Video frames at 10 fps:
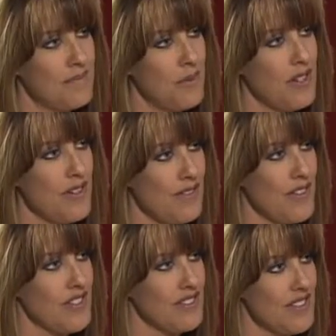
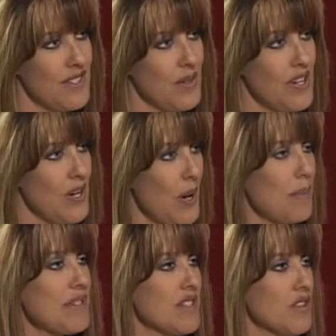Wonderful. So can you
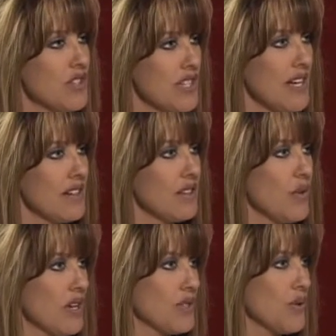help us understand
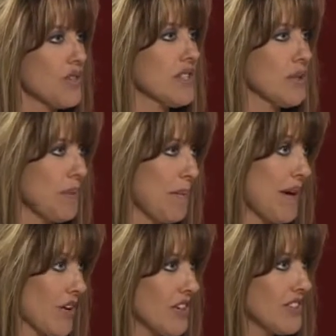credit scores a little bit
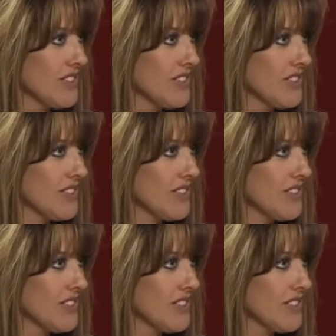better?